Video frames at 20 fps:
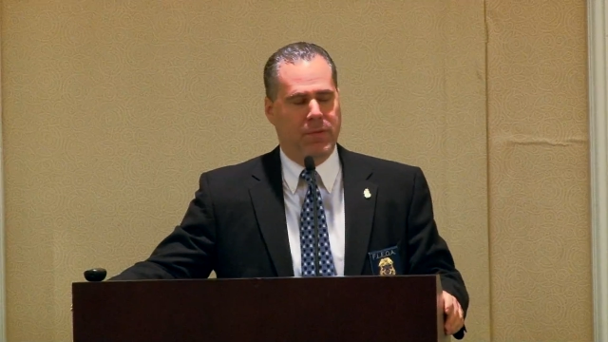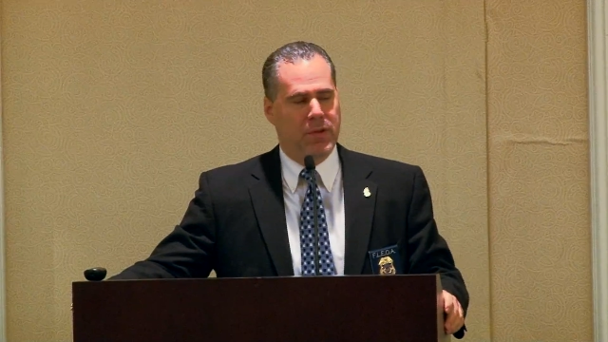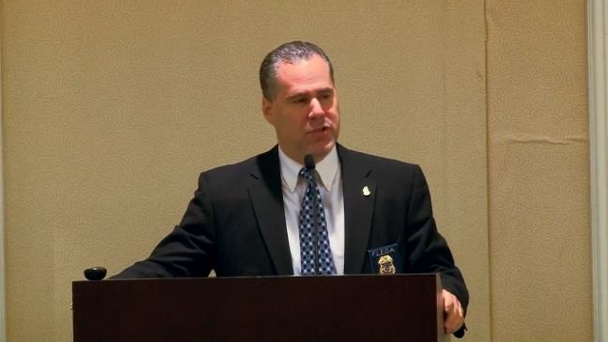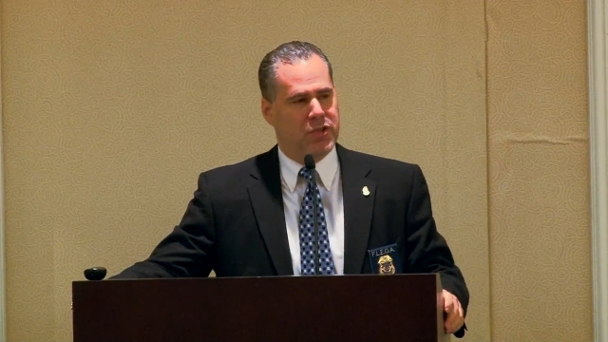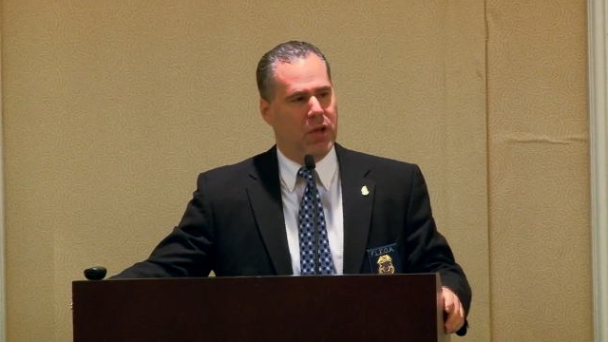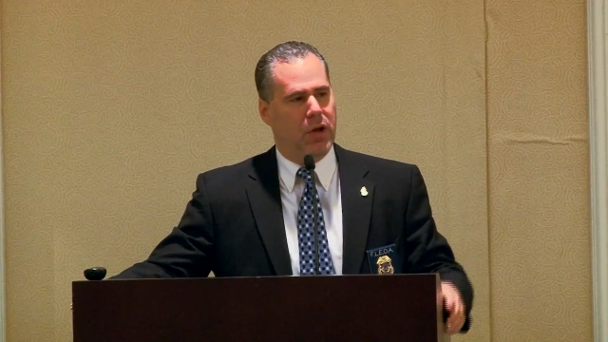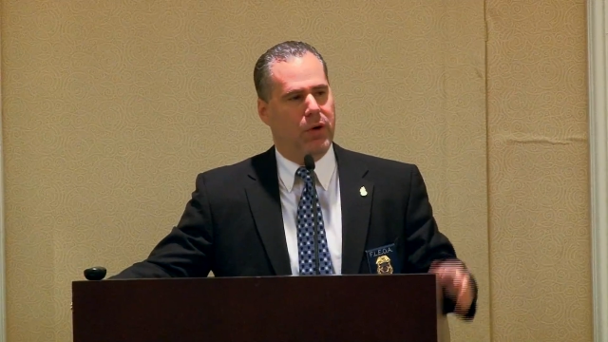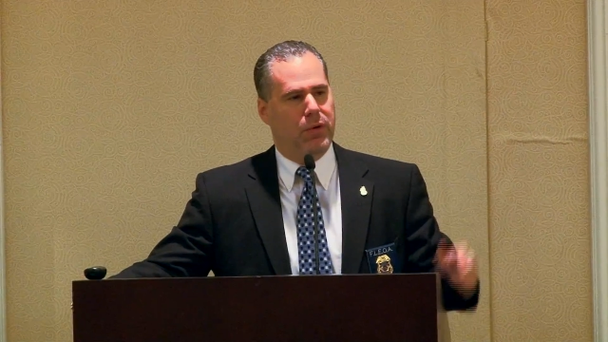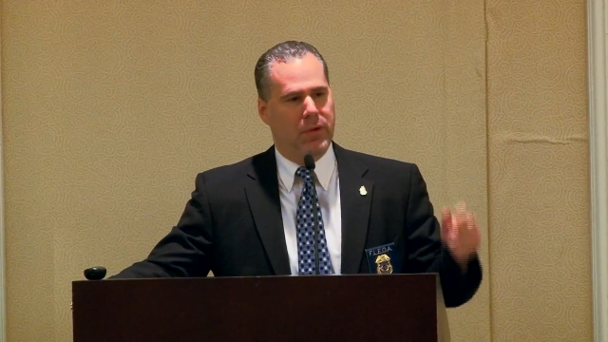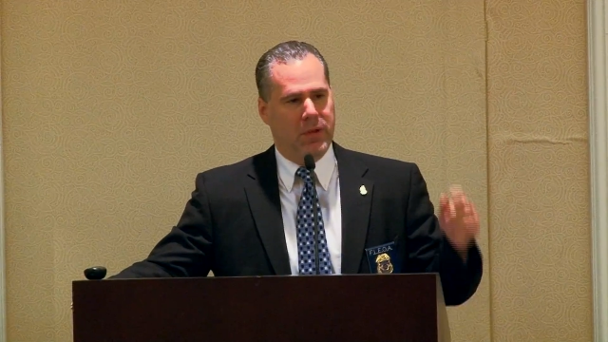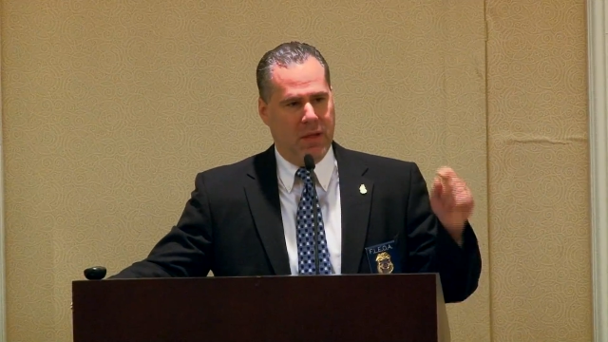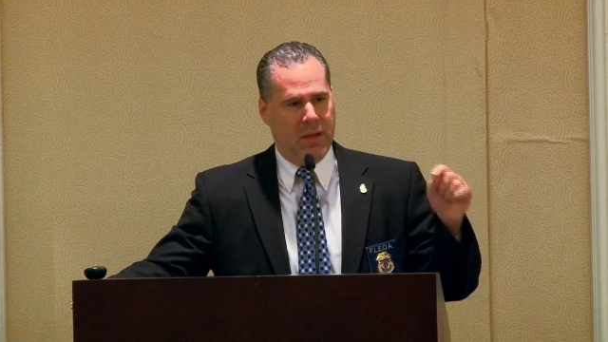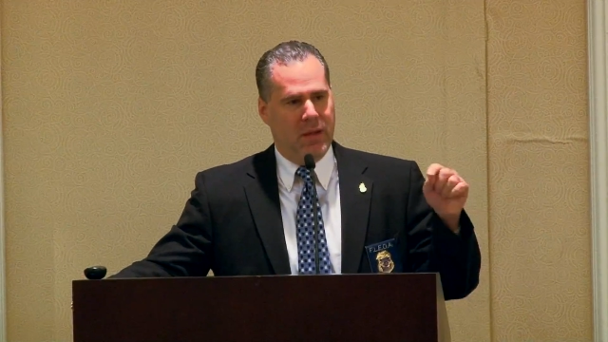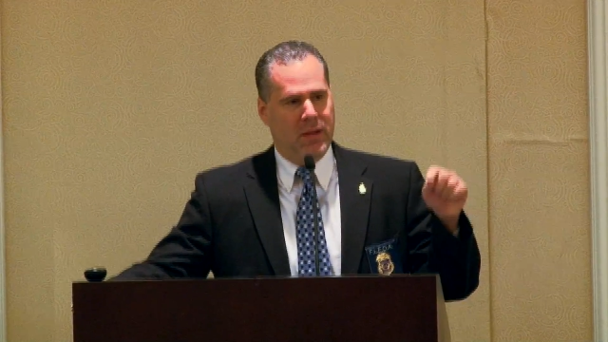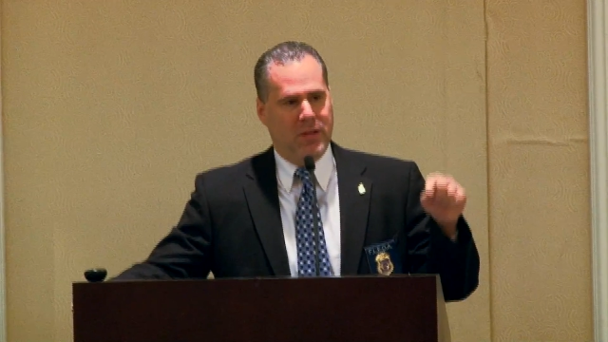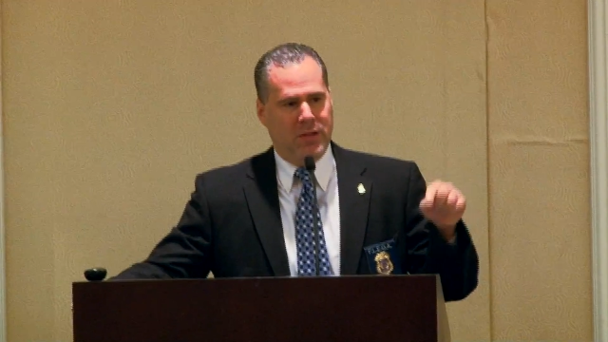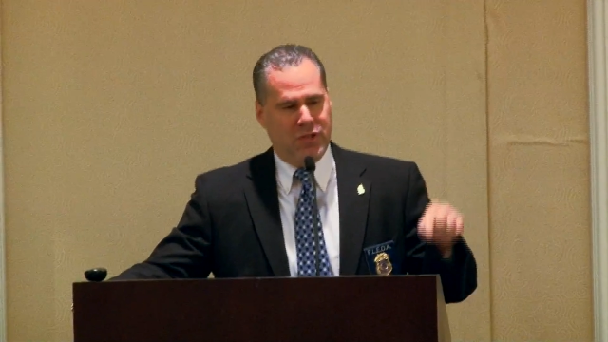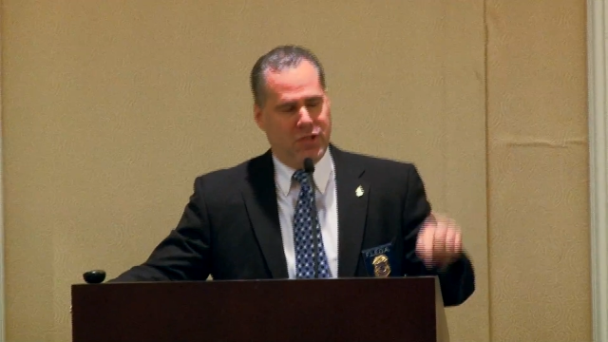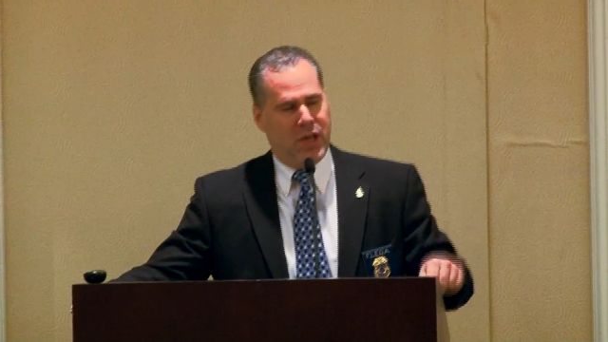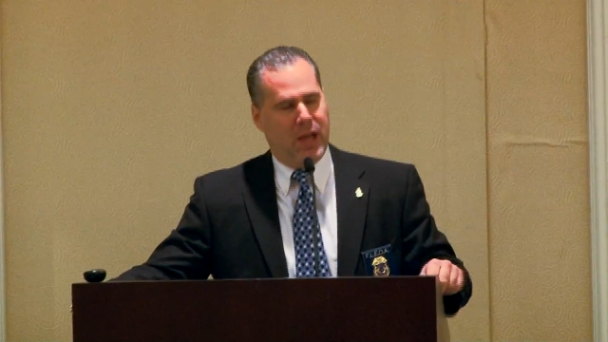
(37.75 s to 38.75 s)
So
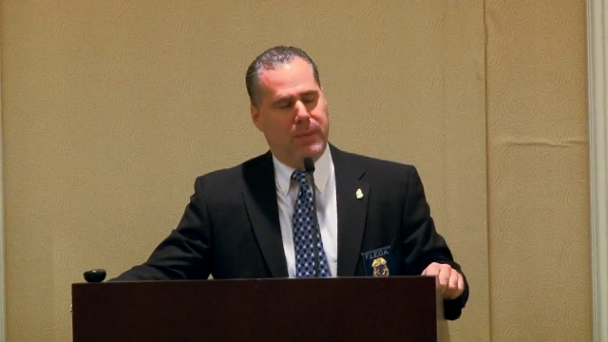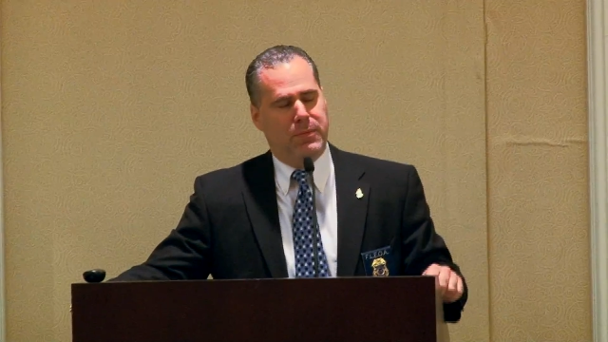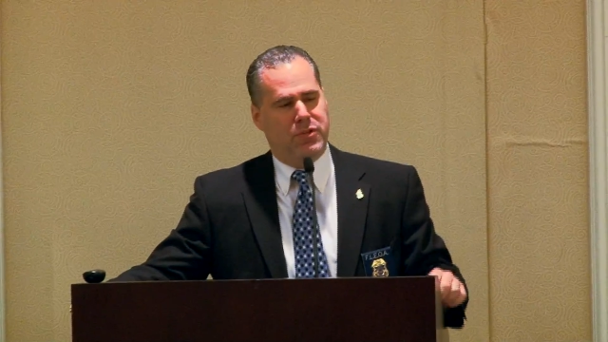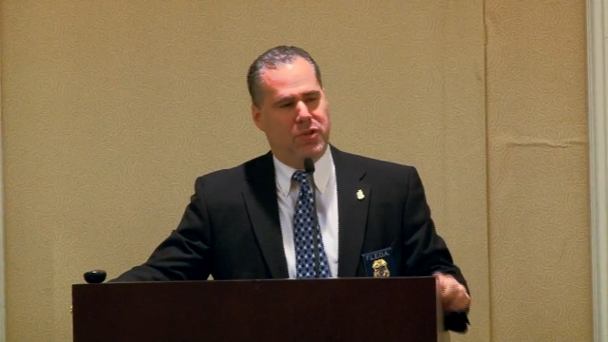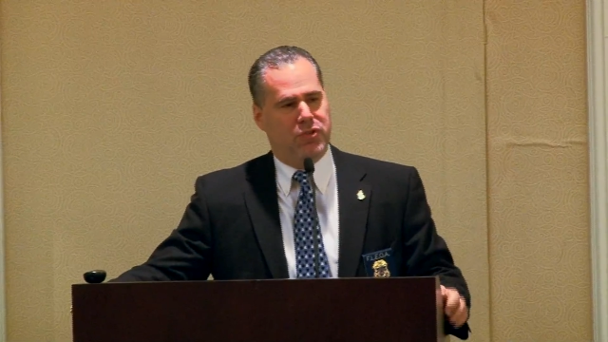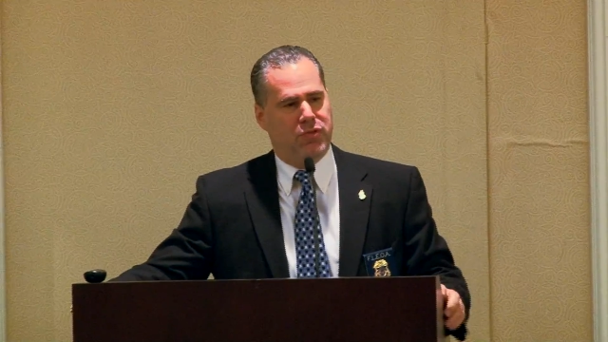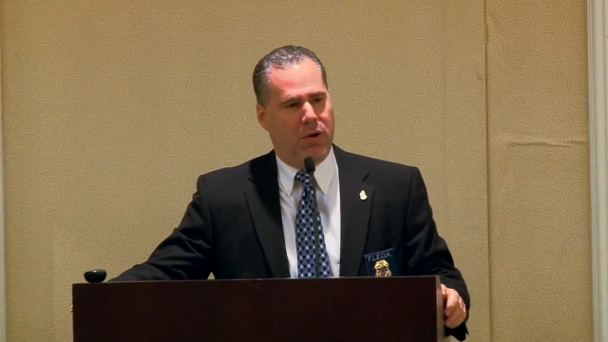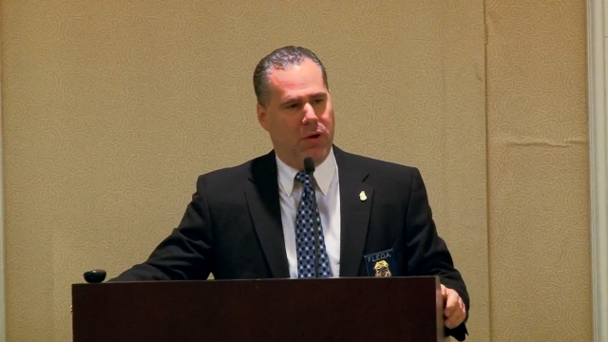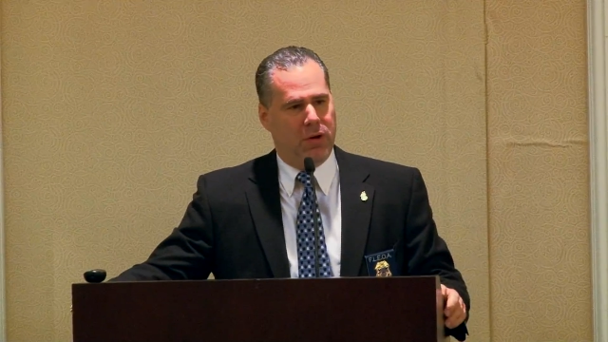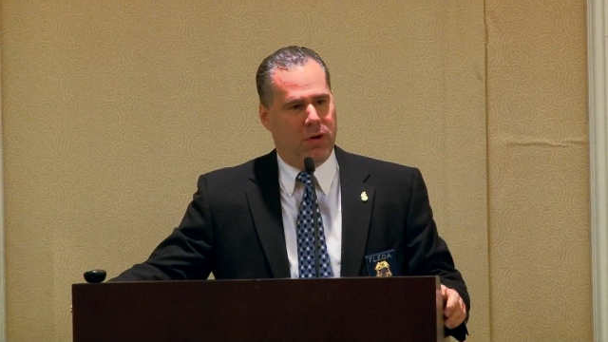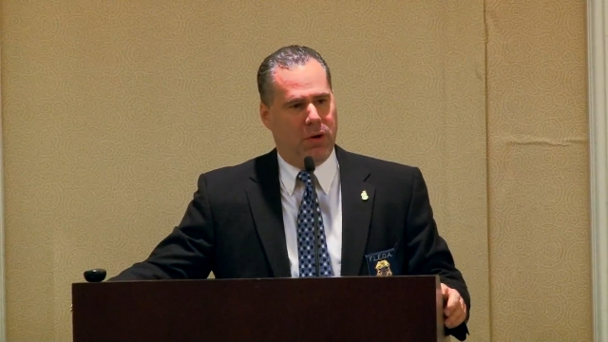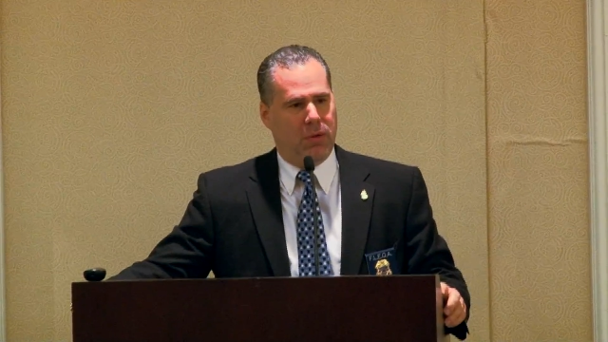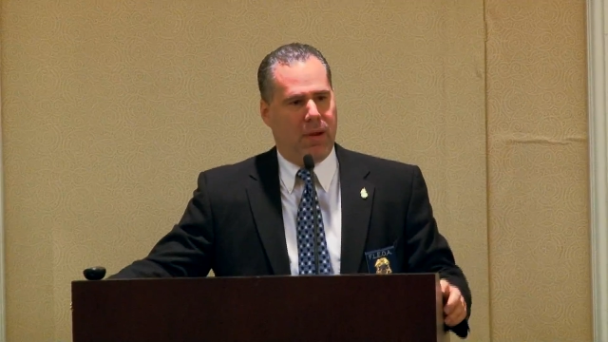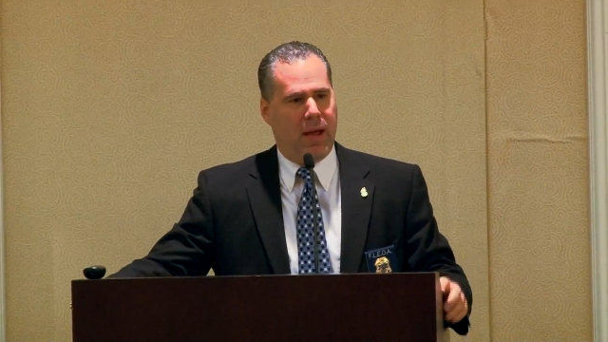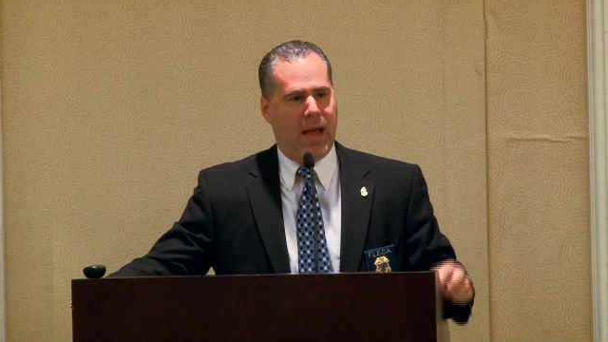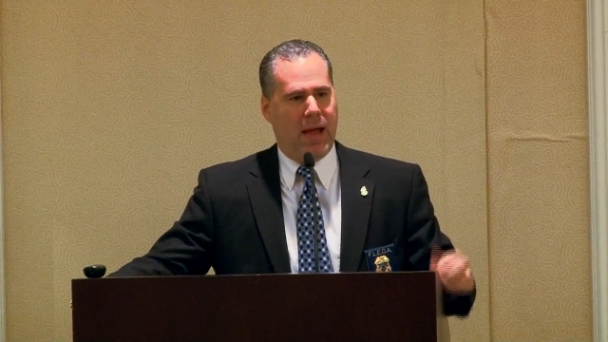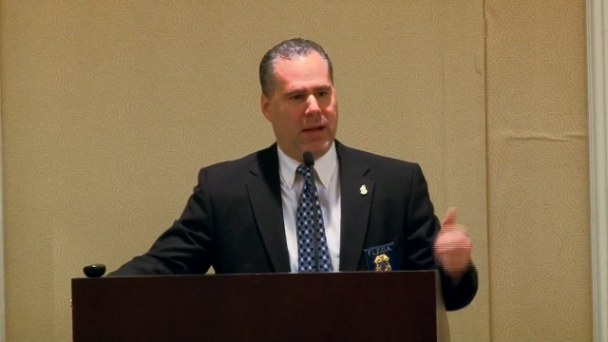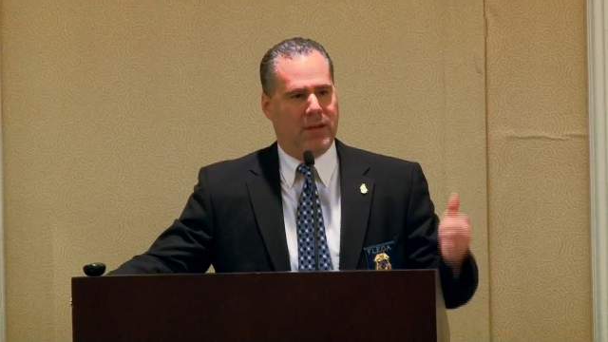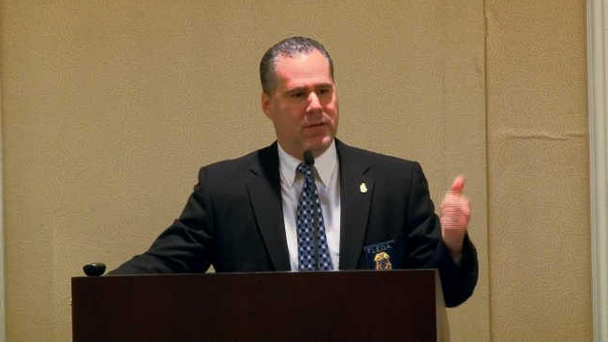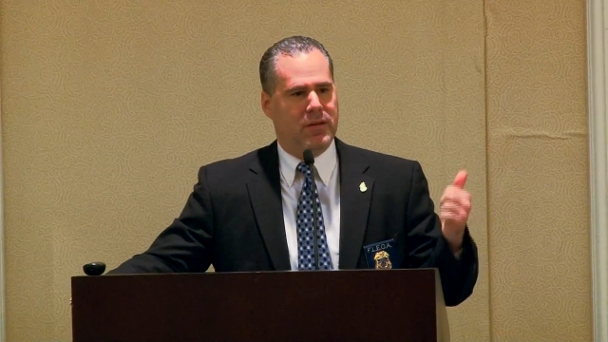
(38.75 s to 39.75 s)
James the Droger
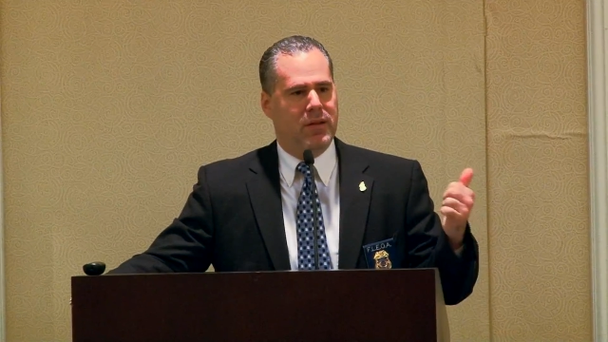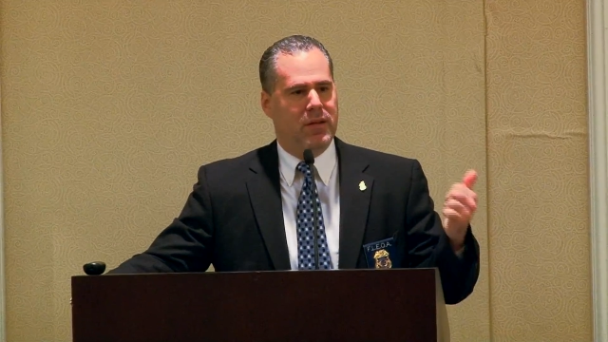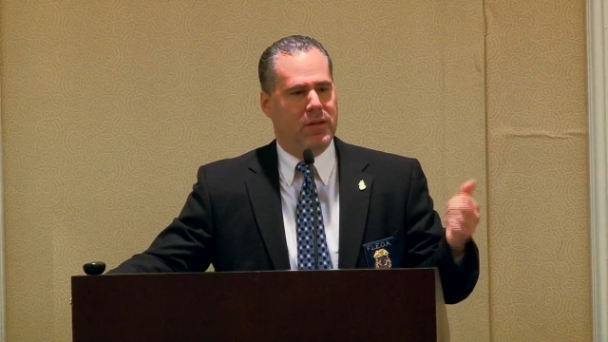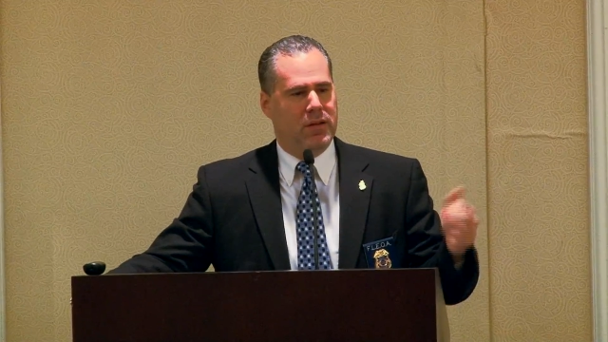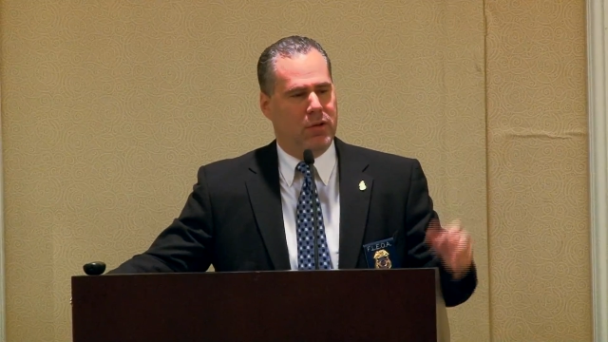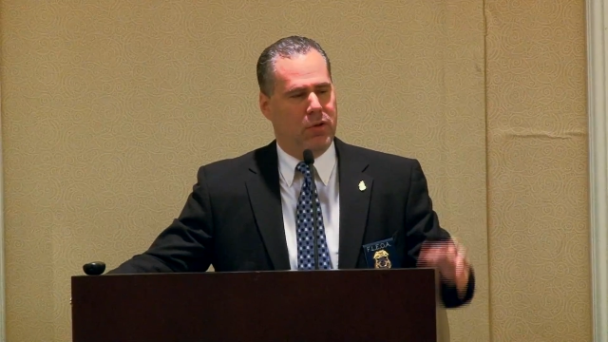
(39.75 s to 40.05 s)
Act,